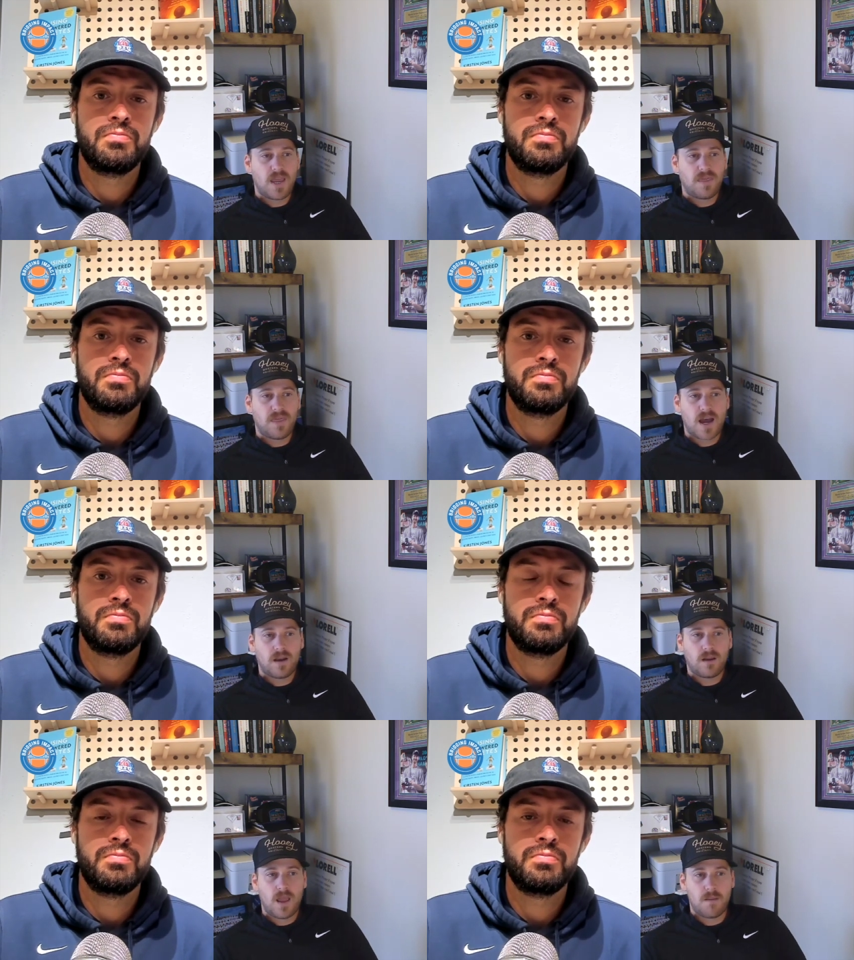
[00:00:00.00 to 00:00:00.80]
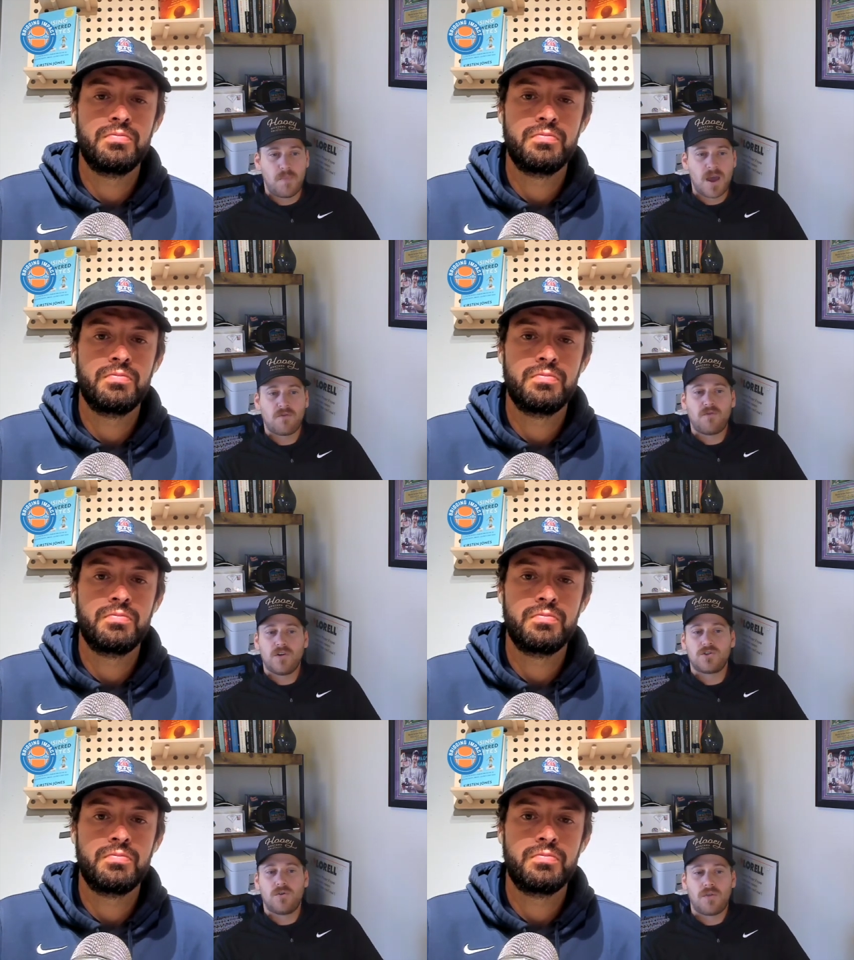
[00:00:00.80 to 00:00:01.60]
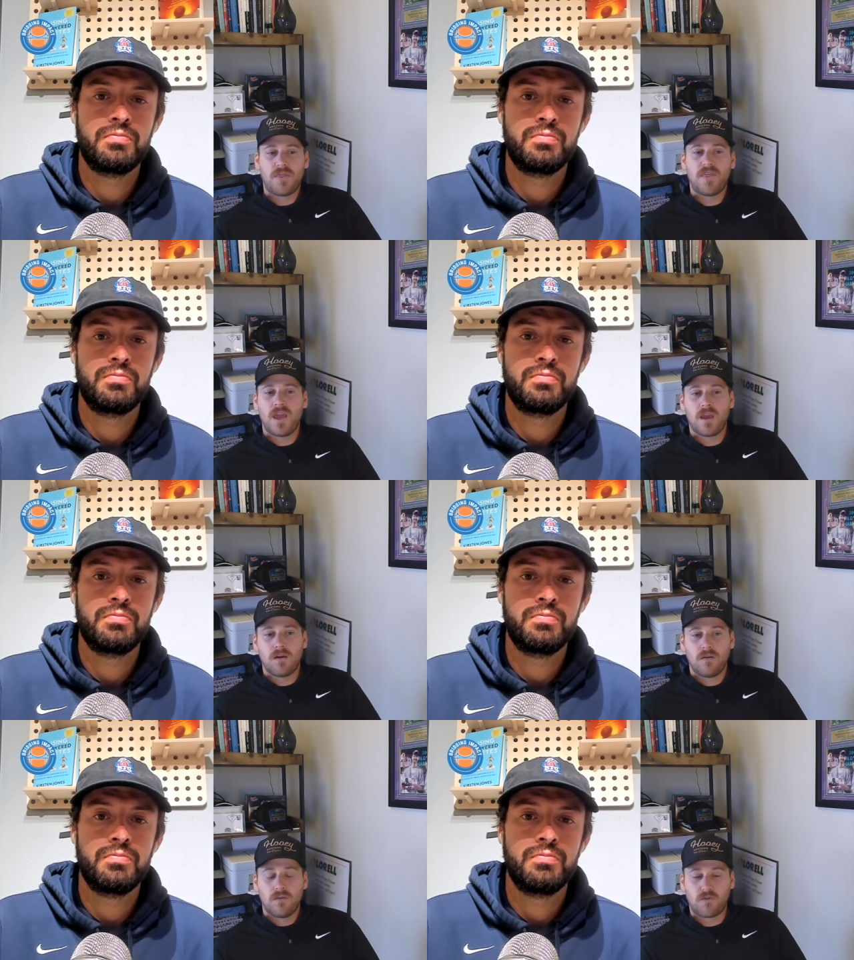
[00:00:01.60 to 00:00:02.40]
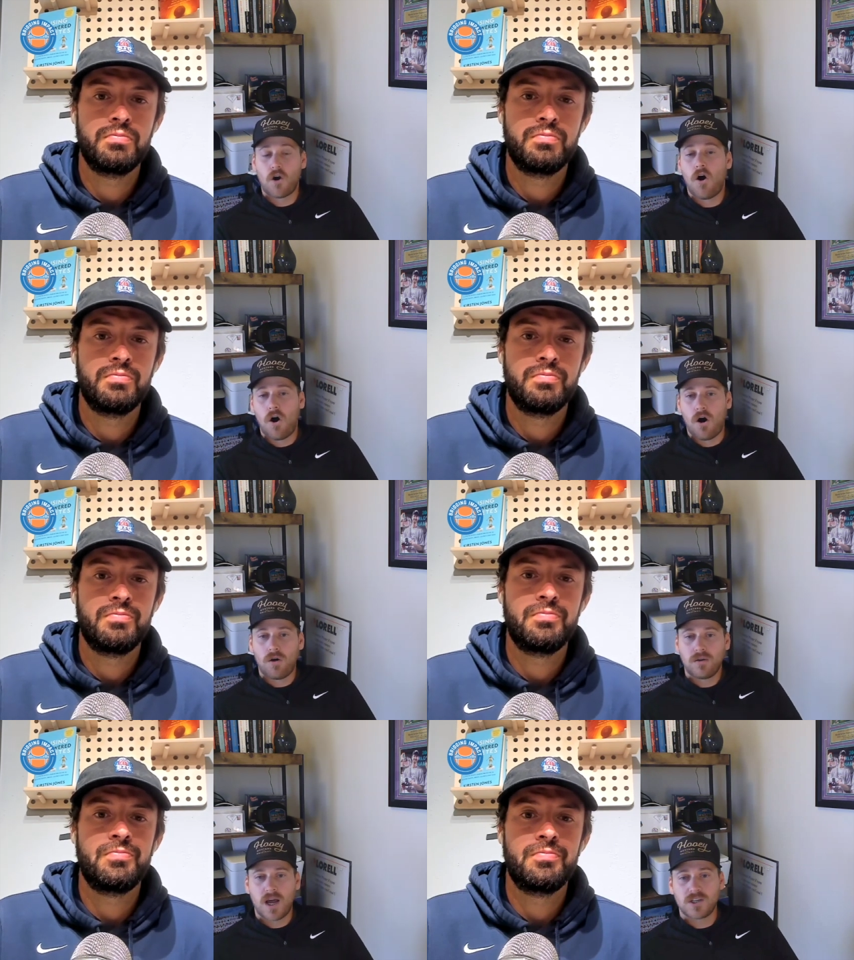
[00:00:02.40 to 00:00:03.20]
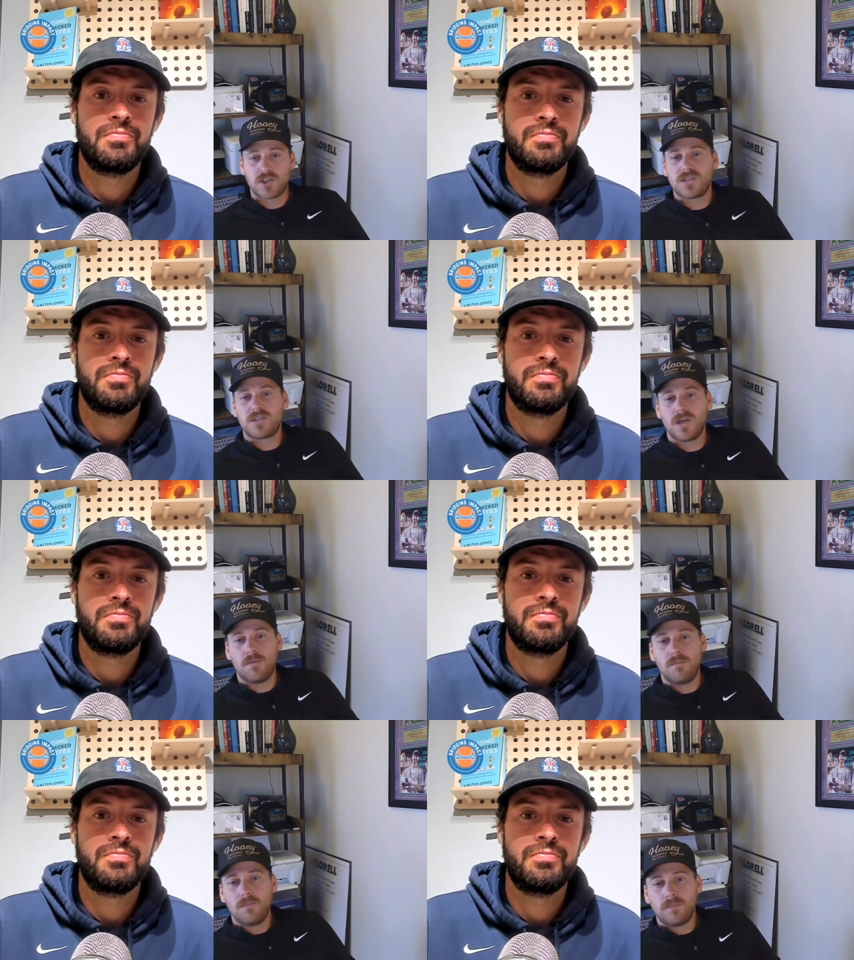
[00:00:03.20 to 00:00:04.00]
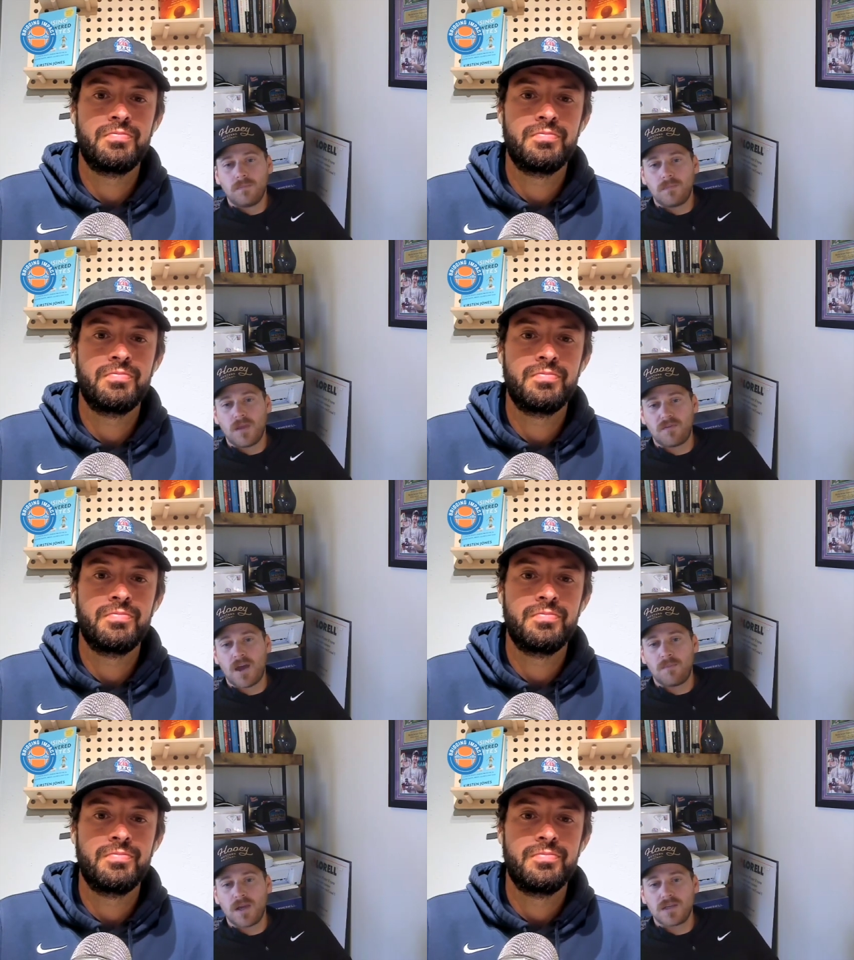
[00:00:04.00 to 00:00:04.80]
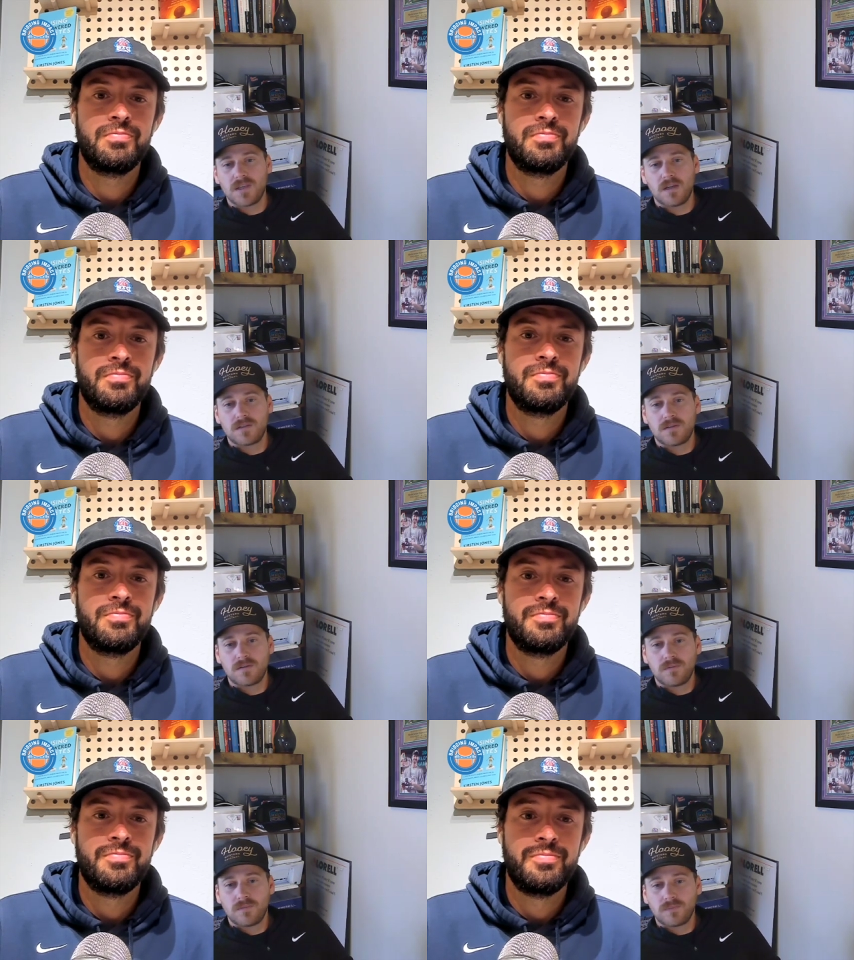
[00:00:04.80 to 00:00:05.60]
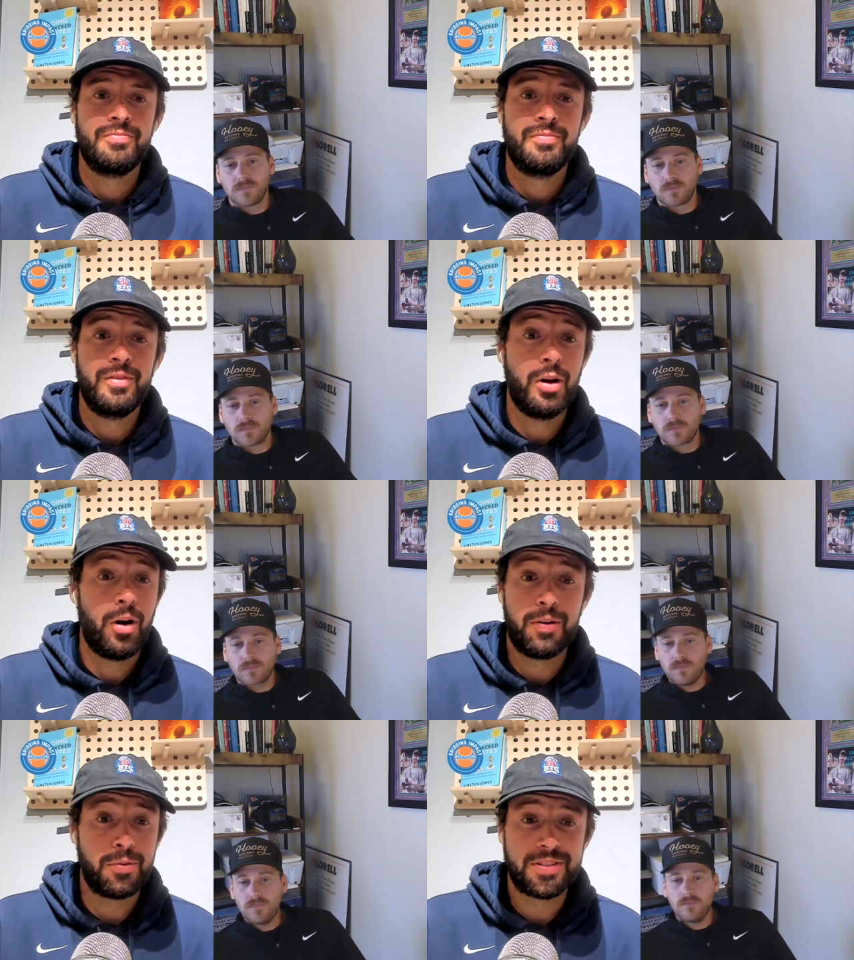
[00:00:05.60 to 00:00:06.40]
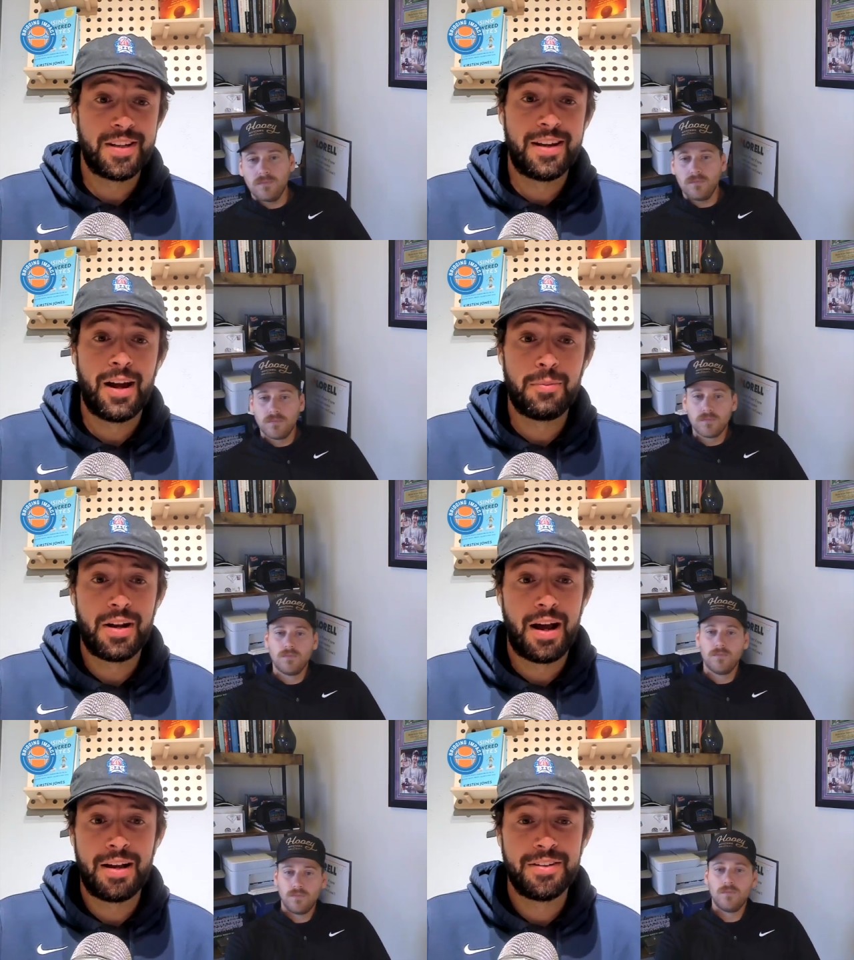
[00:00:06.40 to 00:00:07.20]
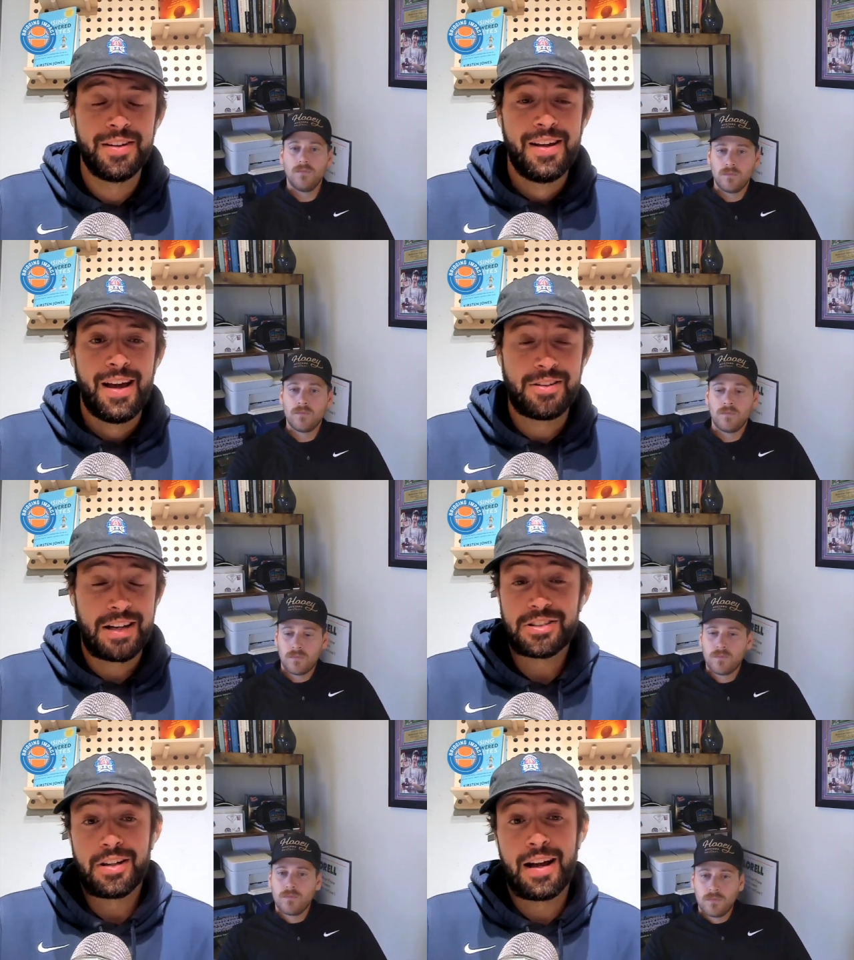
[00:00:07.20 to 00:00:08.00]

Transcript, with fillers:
Speaker 1: make that a beneficial thing for all, not just some, if that makes sense.
Speaker 2: No, one hundred percent. I mean, I, I was actually